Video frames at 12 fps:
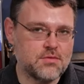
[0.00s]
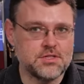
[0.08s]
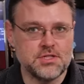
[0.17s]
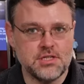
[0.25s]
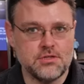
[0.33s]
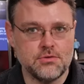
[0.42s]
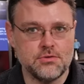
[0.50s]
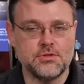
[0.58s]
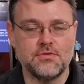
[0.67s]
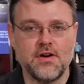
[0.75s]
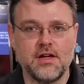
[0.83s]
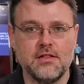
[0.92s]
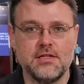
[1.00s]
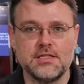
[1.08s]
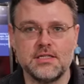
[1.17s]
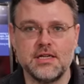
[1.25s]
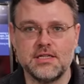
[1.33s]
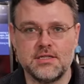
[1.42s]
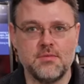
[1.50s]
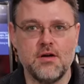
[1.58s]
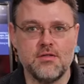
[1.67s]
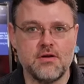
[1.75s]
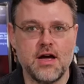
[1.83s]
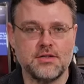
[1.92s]
with C2 surveillance and get some
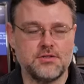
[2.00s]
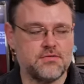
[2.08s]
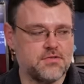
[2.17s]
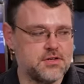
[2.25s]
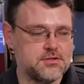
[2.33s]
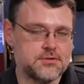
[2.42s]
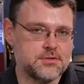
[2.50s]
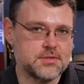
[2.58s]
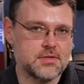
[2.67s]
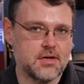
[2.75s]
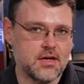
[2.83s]
other extra features,